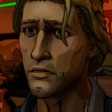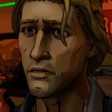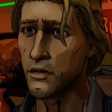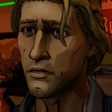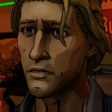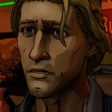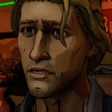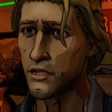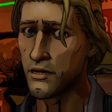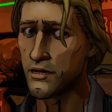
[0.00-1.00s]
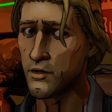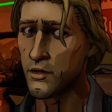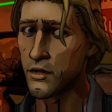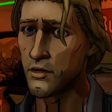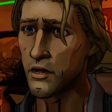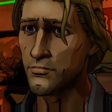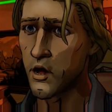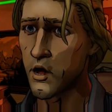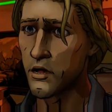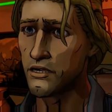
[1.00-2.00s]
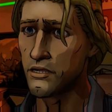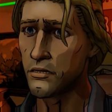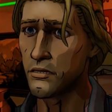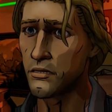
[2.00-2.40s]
Is this really why you came down here?